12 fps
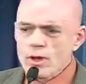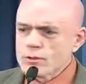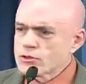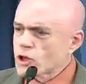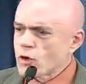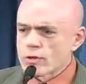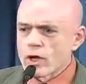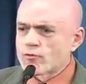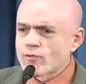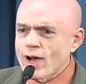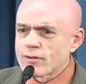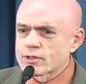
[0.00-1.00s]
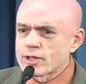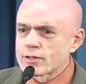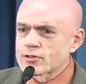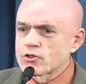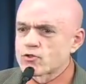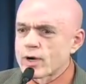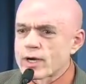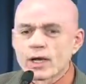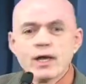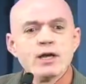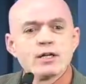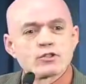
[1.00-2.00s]
So, 5 cents a drink,
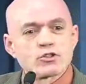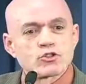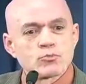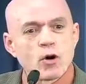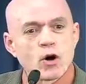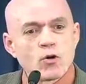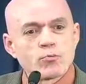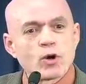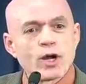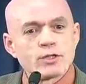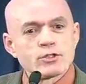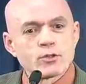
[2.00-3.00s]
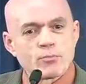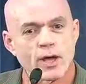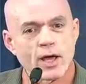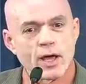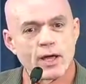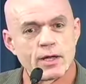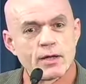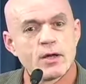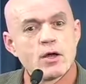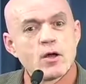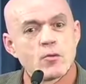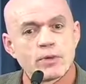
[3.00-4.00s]
it's a small price to pay
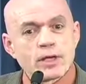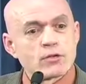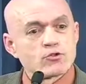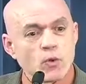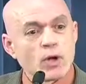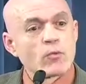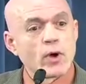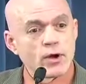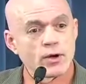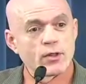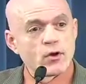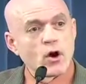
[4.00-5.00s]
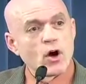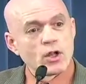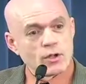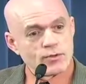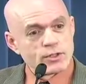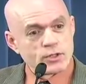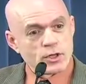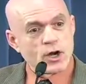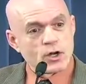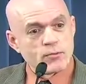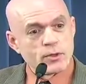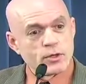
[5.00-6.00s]
because one way or another, all of us in our
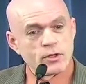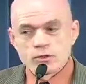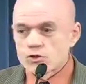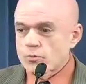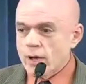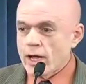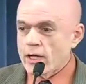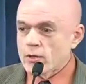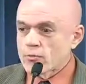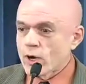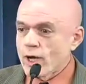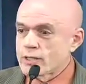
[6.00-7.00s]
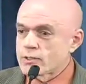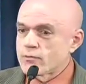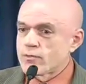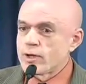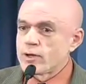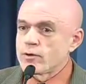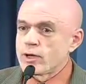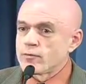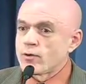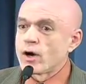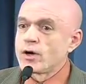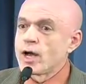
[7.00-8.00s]
communities are paying the price
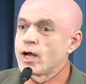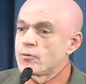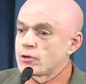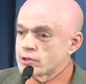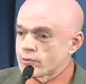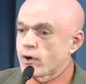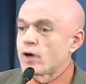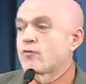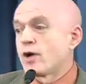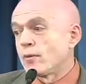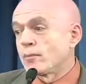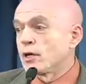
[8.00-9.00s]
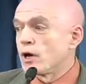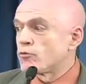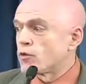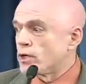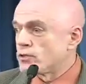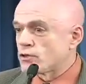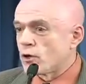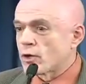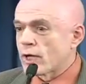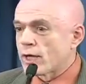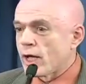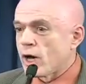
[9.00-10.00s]
if our neighbors, if our family and our friends don't get